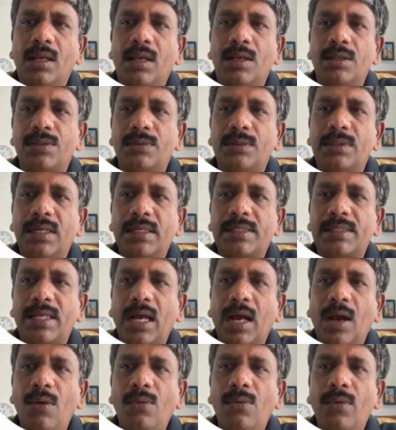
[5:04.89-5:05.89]
So that's
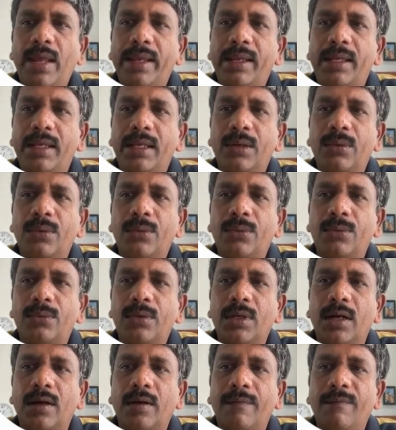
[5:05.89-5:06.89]
how, like,
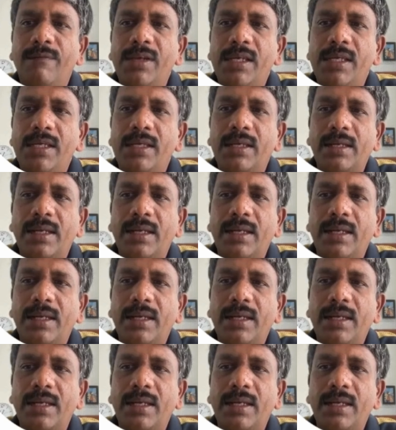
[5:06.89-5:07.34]
we